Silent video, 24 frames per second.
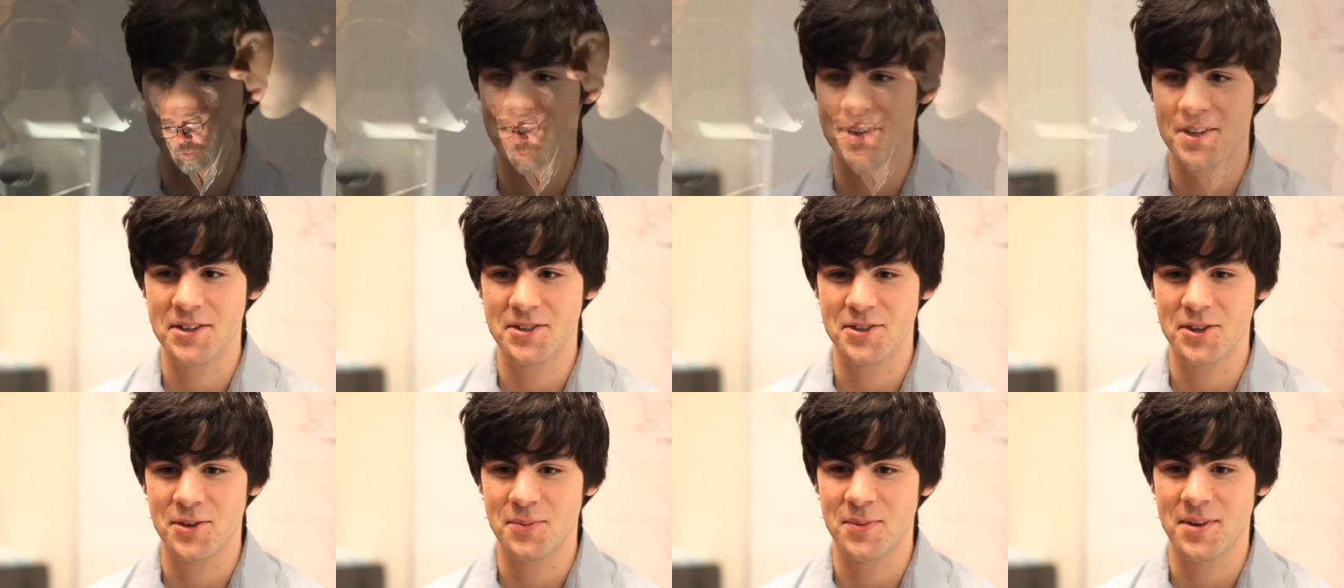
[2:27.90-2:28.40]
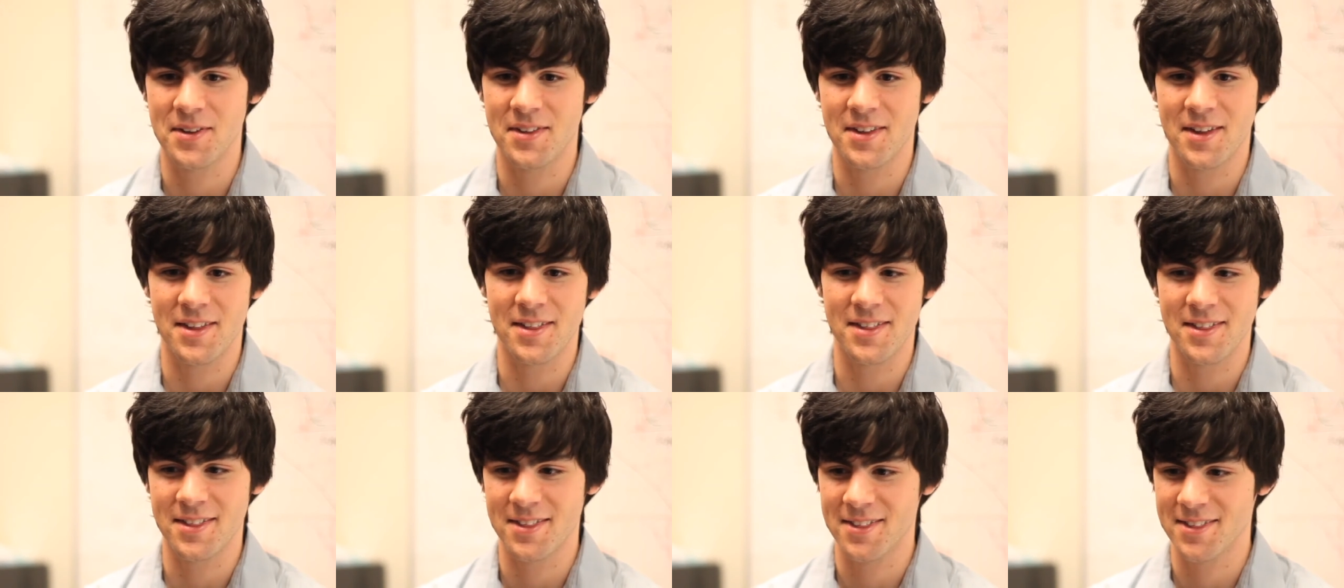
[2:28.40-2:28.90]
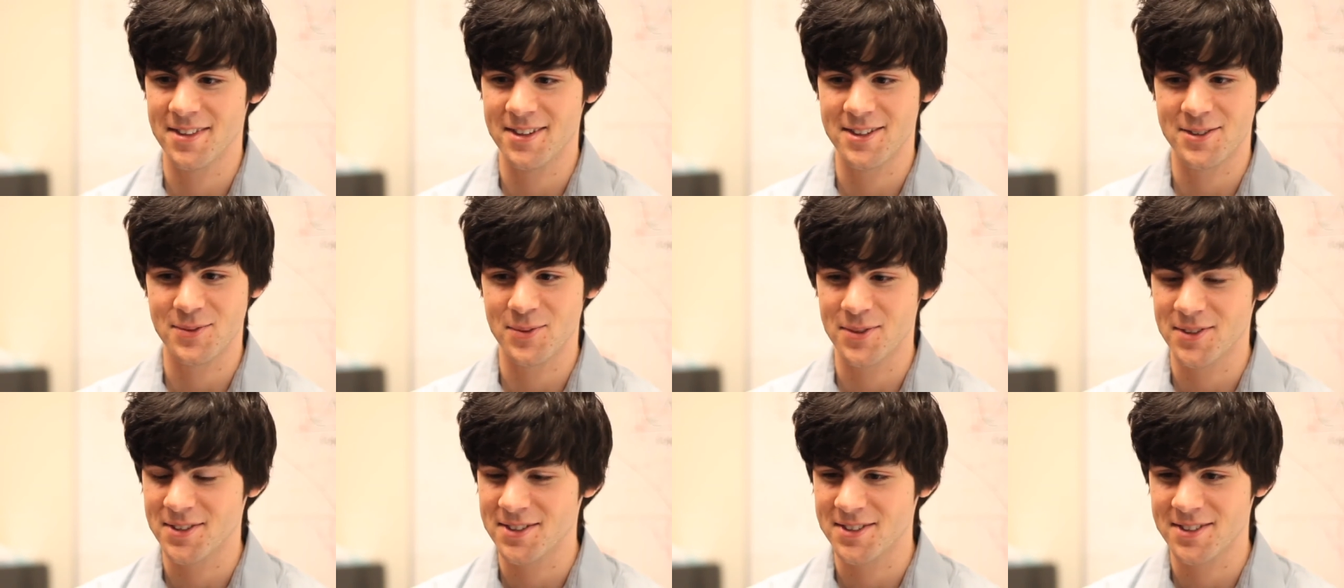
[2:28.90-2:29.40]
he told me that this
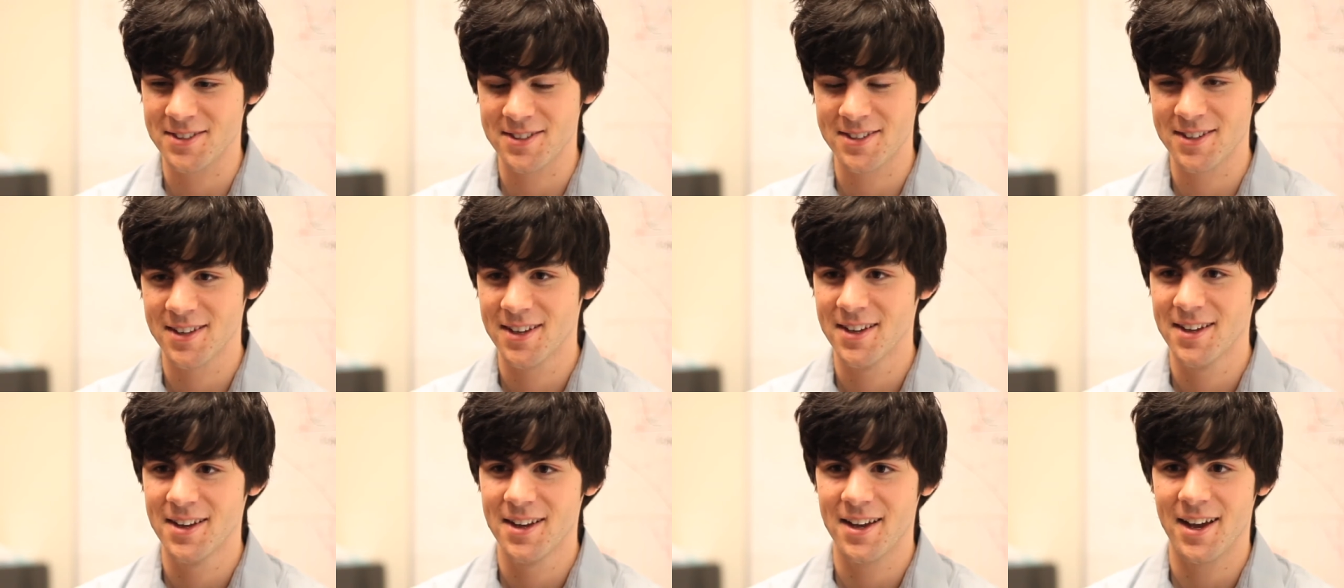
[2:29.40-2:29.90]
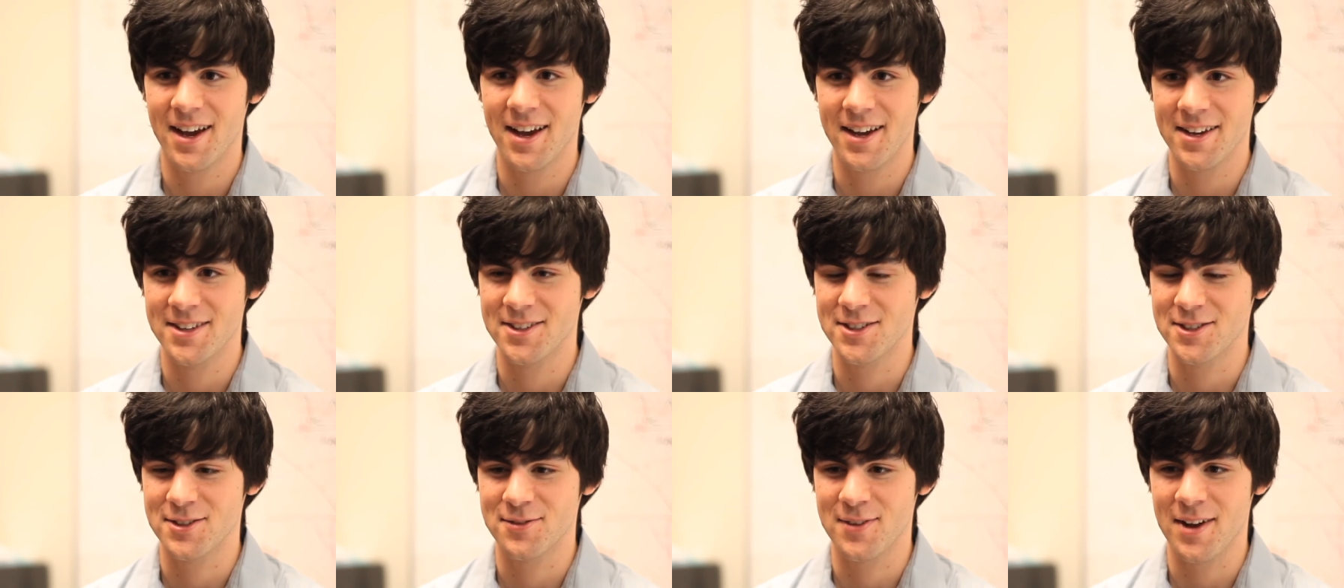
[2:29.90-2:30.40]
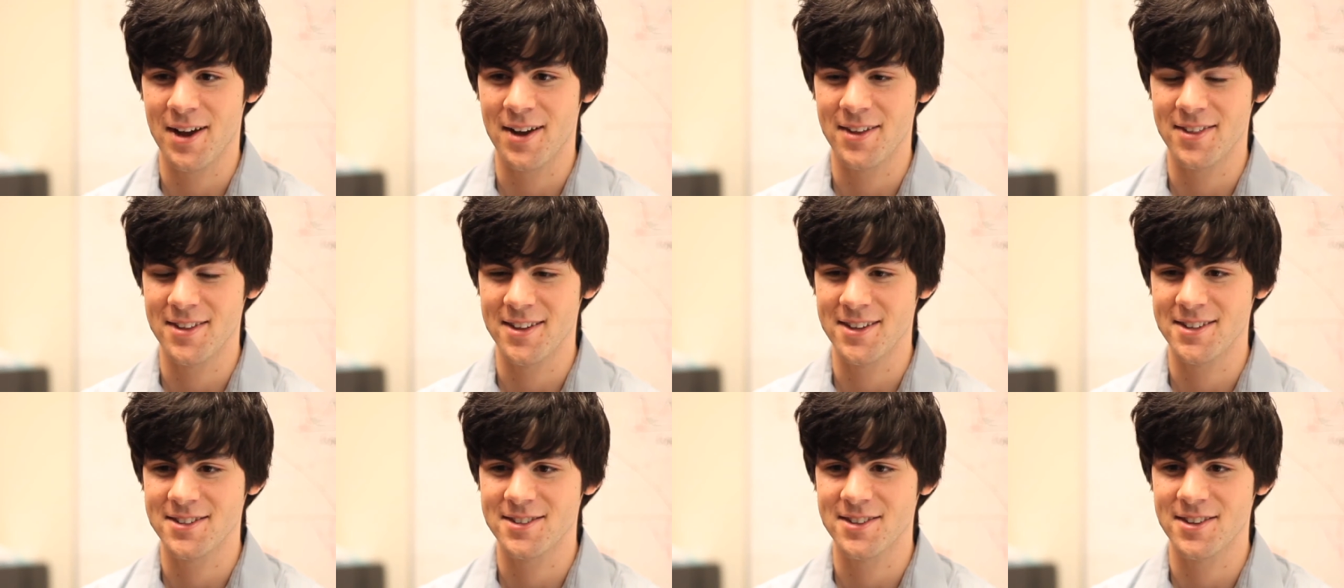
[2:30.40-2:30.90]
was, I had just found
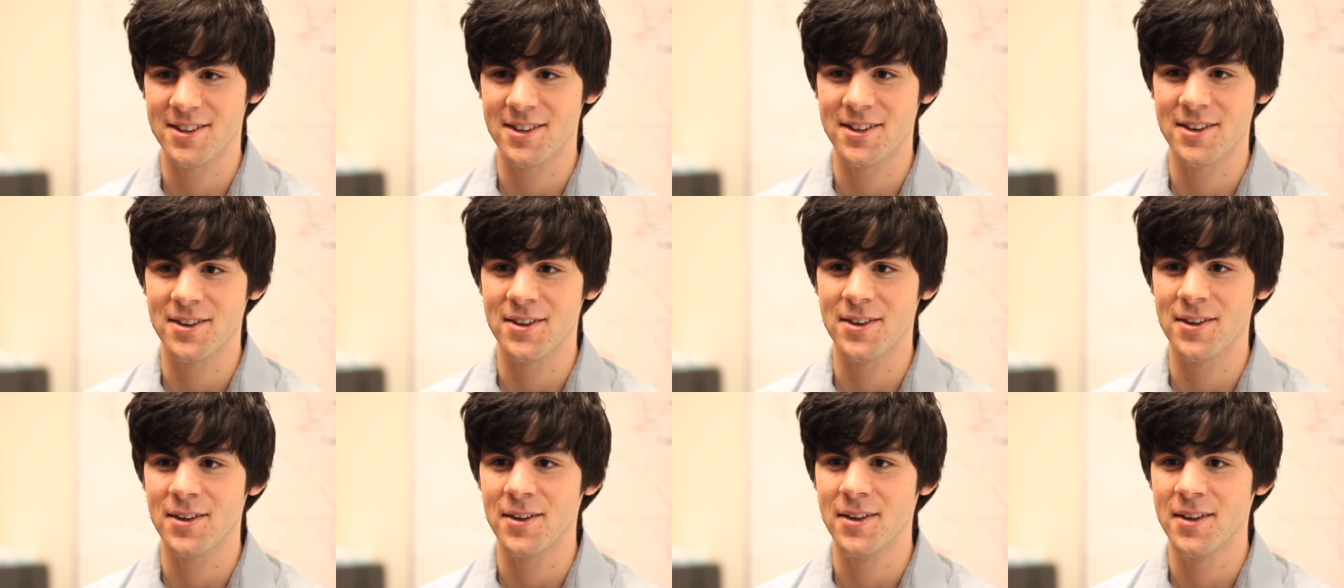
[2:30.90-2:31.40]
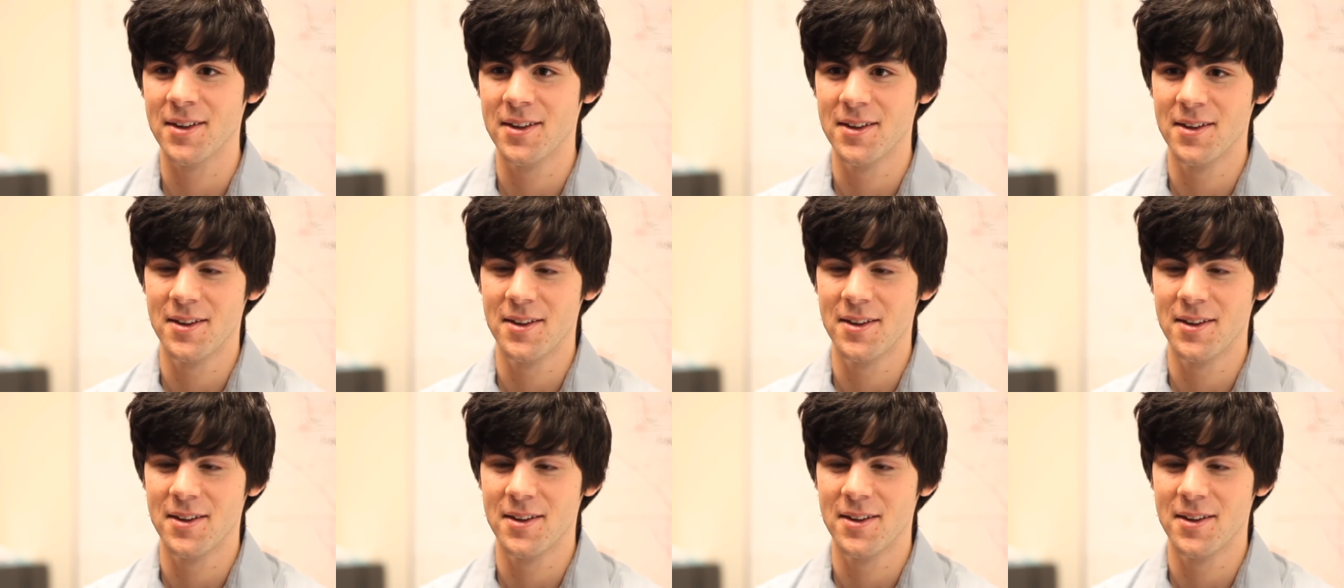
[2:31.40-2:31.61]
this little